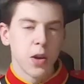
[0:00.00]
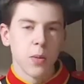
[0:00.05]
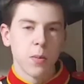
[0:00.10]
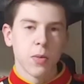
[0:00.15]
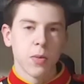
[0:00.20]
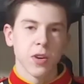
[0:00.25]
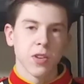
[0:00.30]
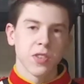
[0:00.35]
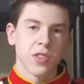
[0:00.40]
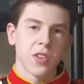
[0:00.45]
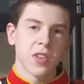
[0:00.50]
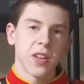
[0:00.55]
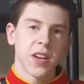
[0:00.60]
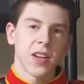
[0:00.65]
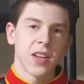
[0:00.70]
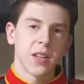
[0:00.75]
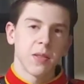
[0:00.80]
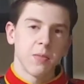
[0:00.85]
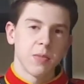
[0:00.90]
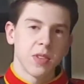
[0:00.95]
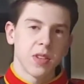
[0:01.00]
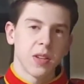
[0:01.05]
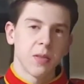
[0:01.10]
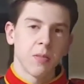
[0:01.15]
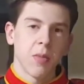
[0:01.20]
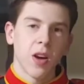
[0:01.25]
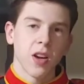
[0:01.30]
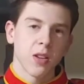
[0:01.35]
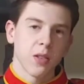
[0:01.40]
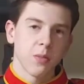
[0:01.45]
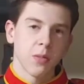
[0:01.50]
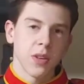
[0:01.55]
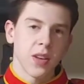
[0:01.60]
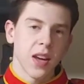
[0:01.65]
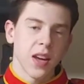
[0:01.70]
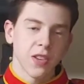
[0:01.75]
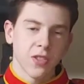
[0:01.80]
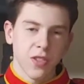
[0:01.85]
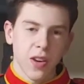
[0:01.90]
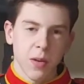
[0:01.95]
personal items and possibly
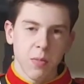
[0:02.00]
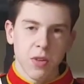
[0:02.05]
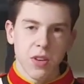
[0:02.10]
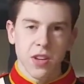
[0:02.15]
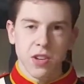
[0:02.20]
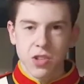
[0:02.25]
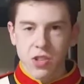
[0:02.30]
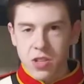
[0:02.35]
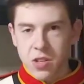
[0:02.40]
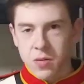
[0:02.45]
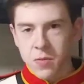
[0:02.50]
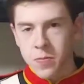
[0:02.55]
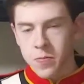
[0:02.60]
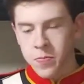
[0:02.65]
extra ammunition.